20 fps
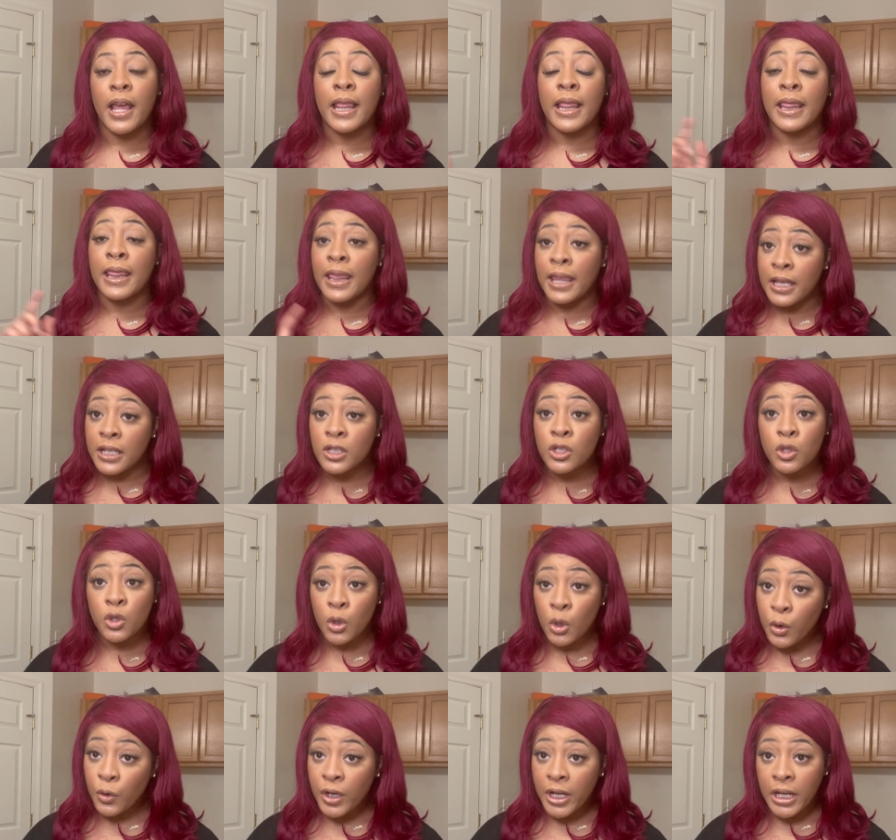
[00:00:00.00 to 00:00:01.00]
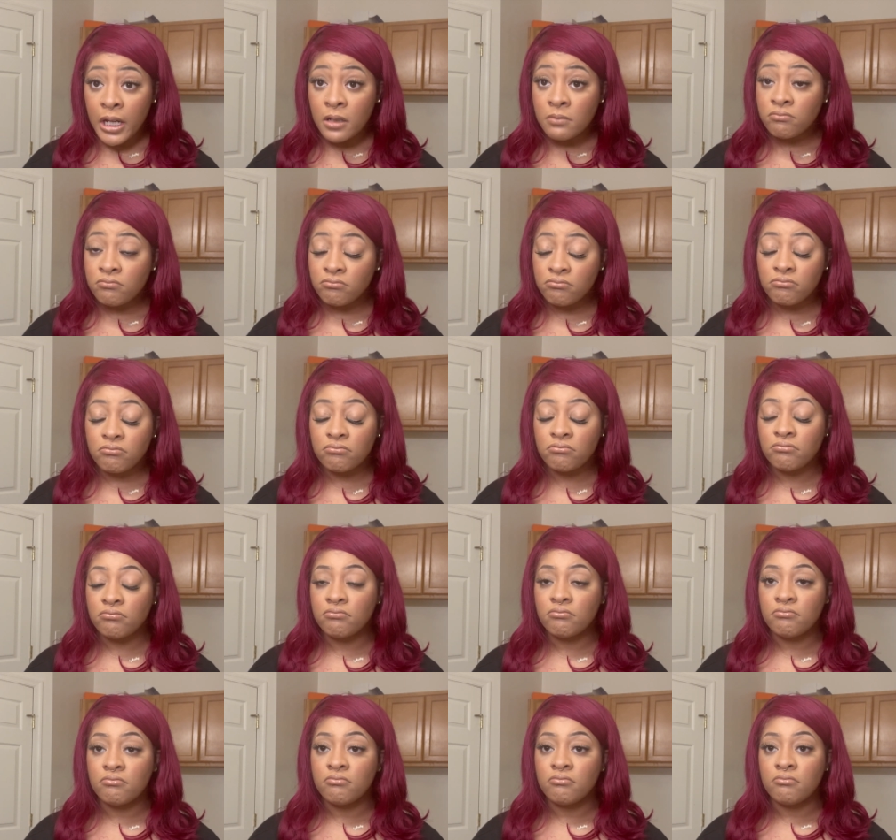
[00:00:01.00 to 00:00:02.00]
This jewelry
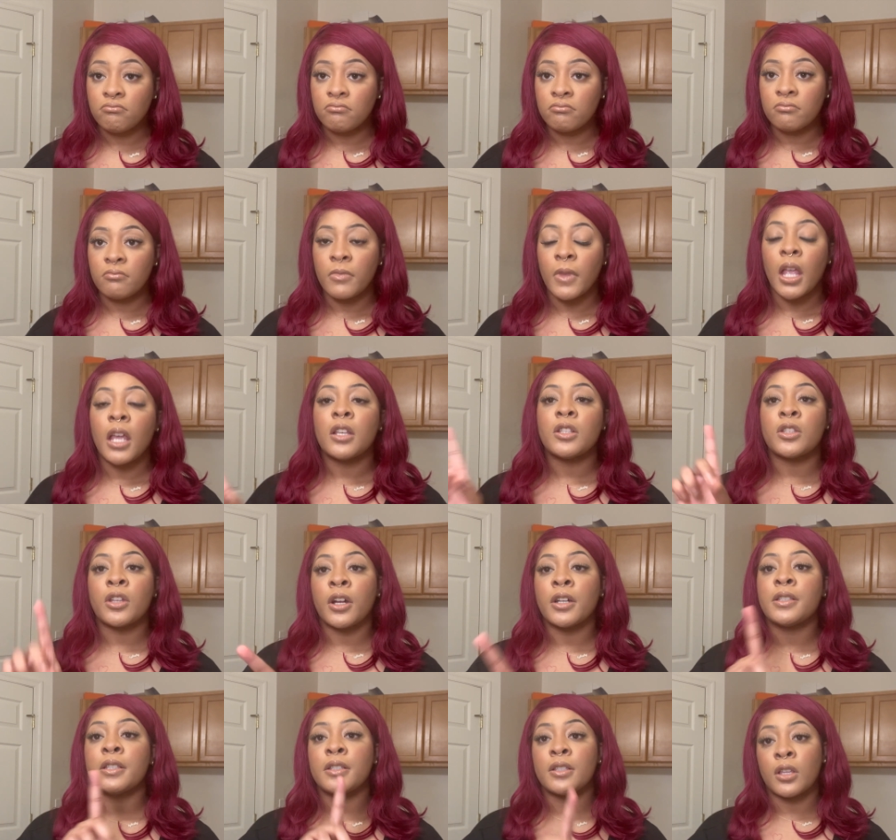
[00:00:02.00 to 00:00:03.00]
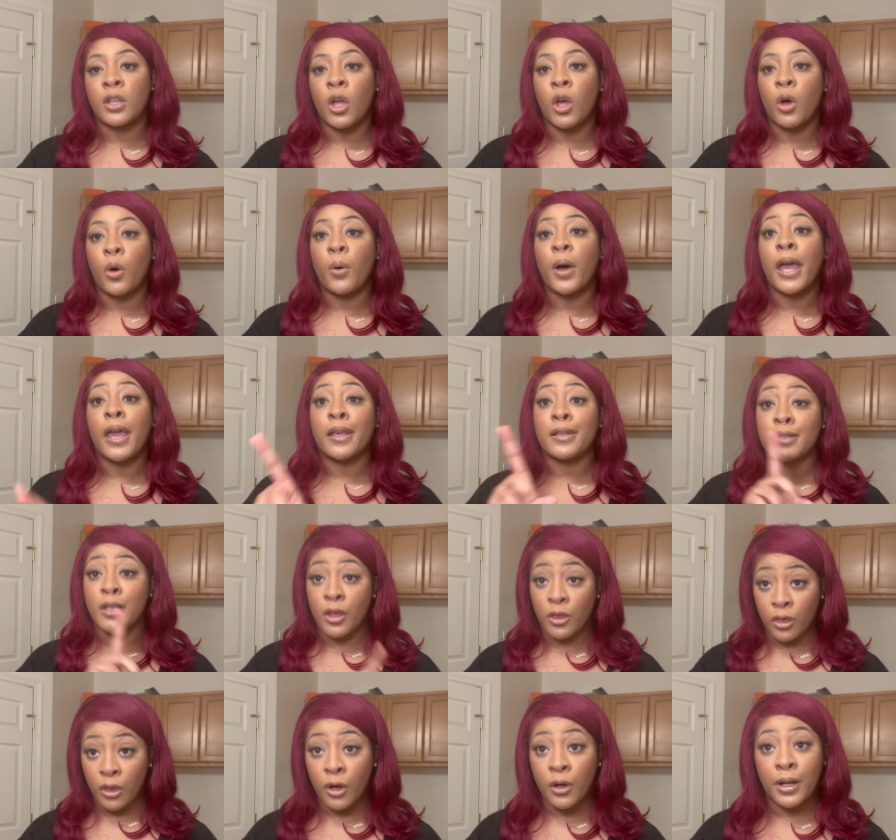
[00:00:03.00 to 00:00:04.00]
starts as low as
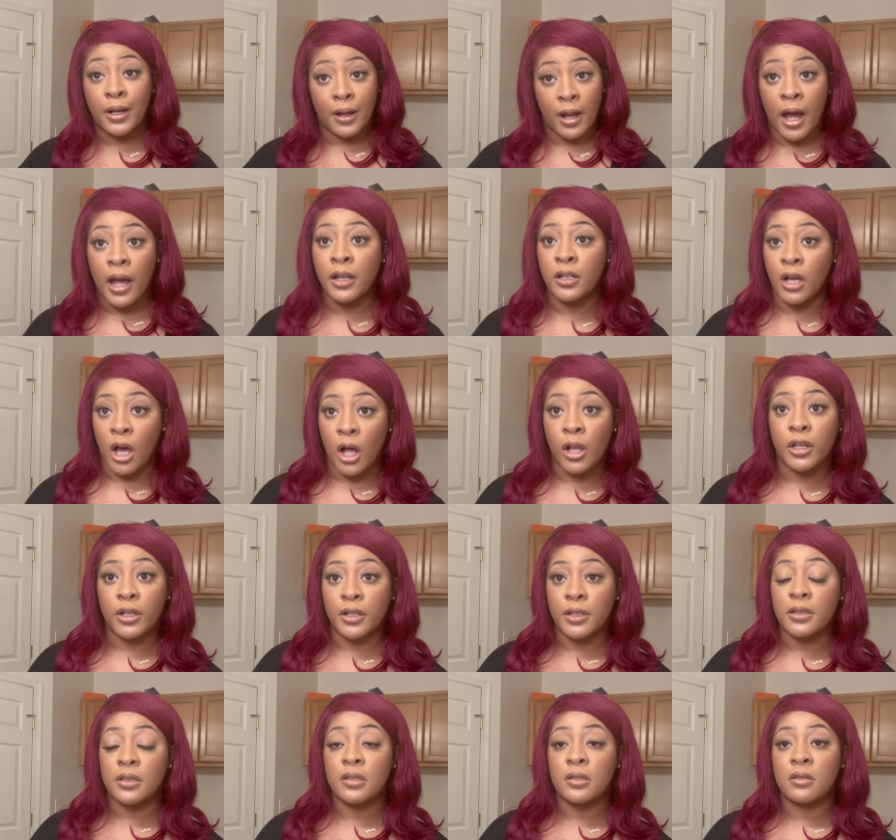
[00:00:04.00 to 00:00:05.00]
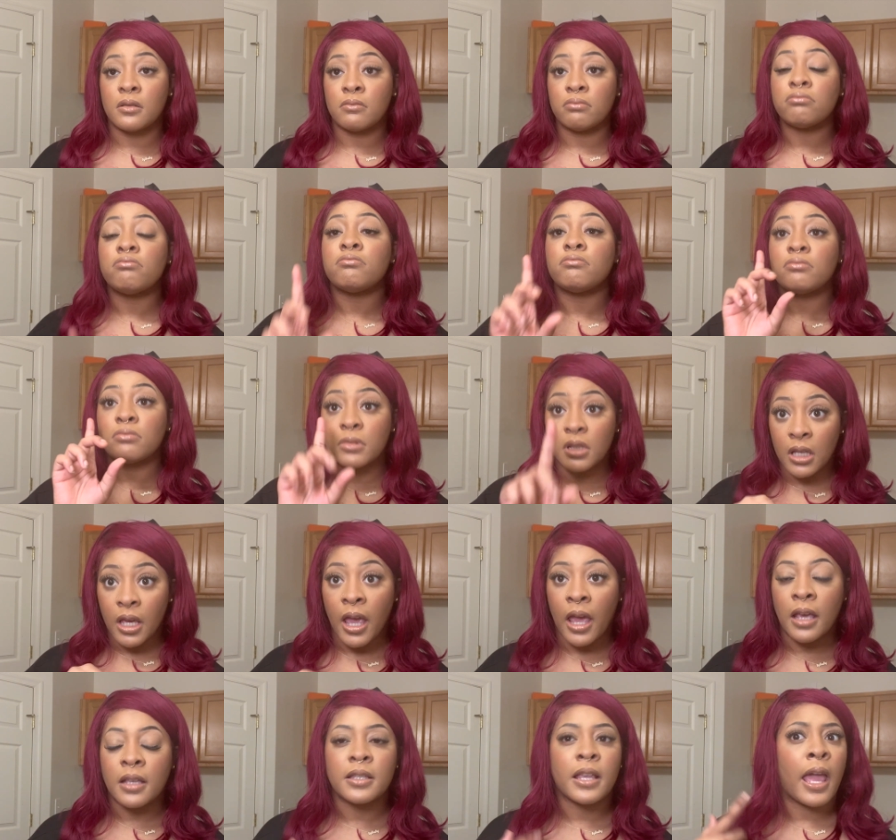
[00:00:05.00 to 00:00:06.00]
$39.
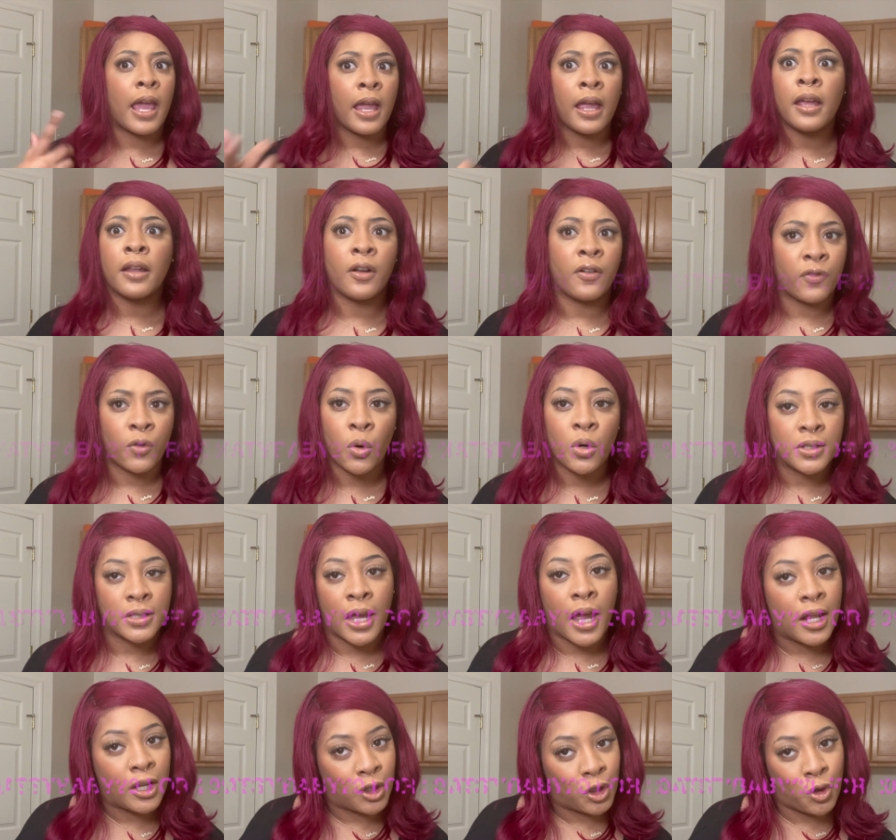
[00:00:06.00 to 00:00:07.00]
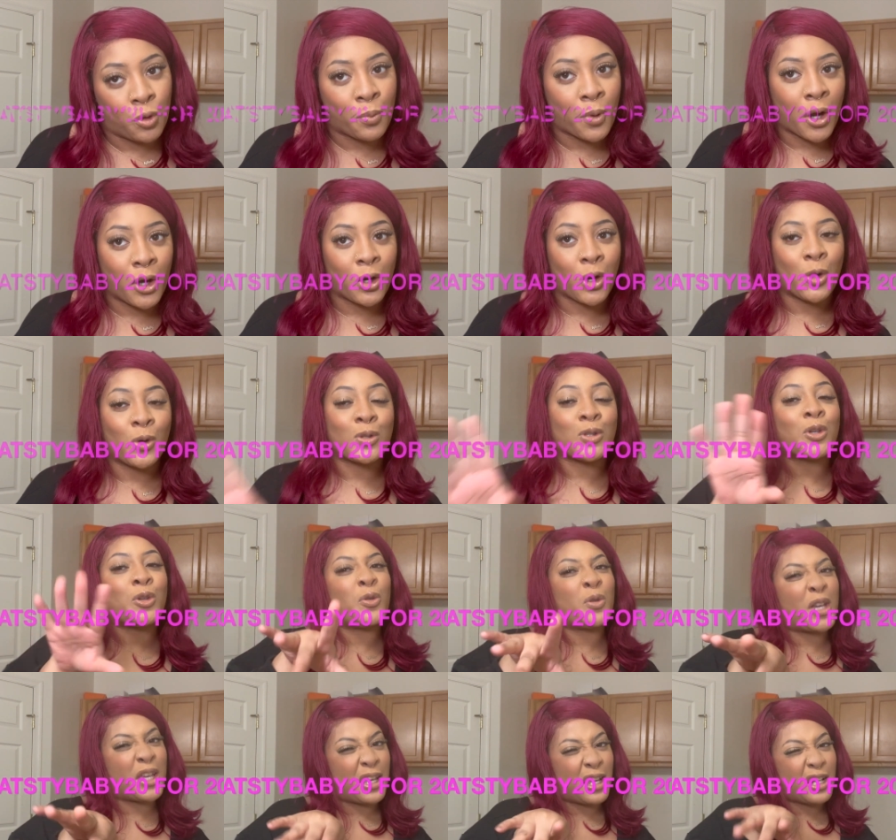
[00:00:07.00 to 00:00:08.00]
Yes, and of course I got the coupon code so you
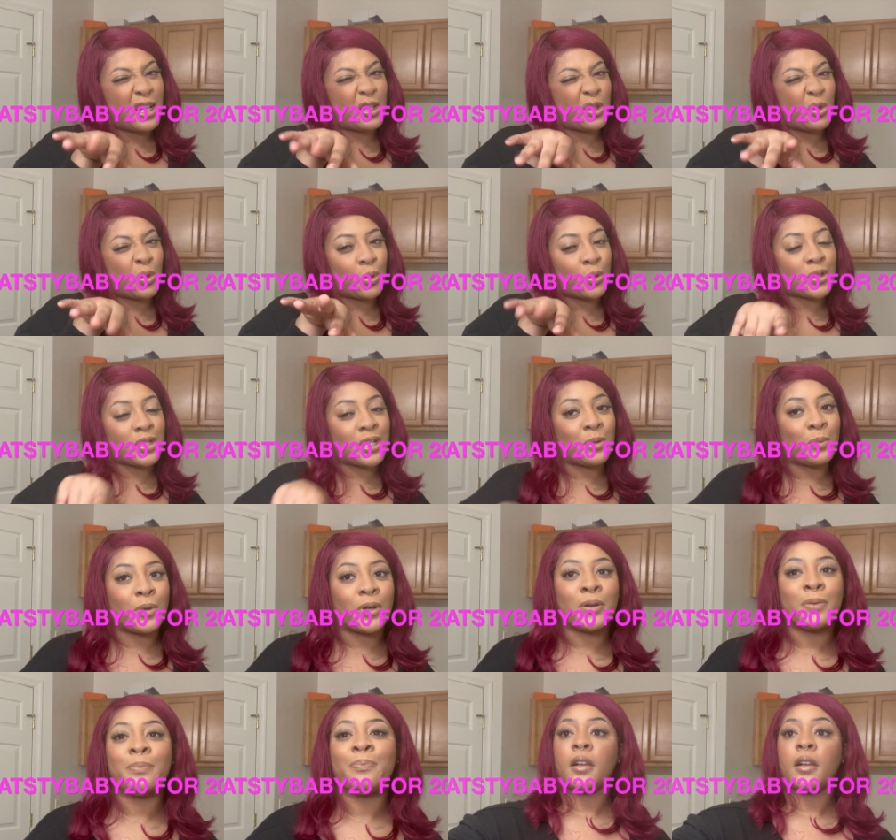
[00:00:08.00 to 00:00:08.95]
can get it a little cheaper.